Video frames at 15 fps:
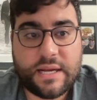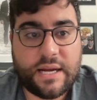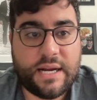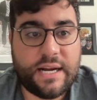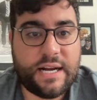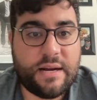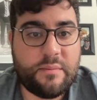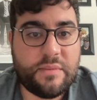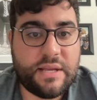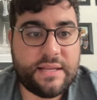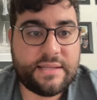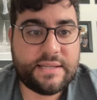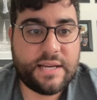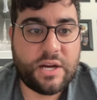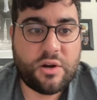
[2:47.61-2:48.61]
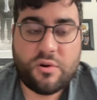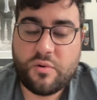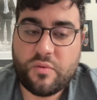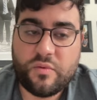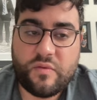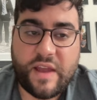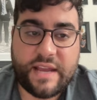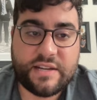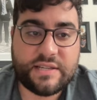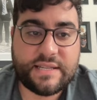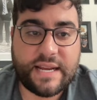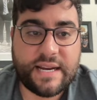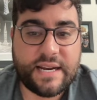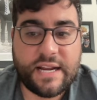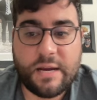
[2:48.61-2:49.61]
And so ages
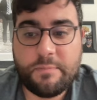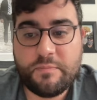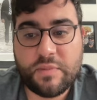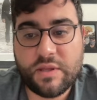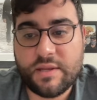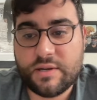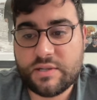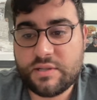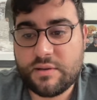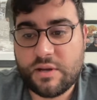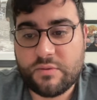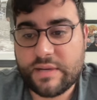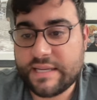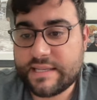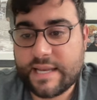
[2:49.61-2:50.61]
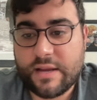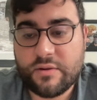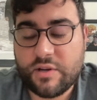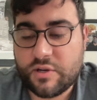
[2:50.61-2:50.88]
10 and up, there's no discount.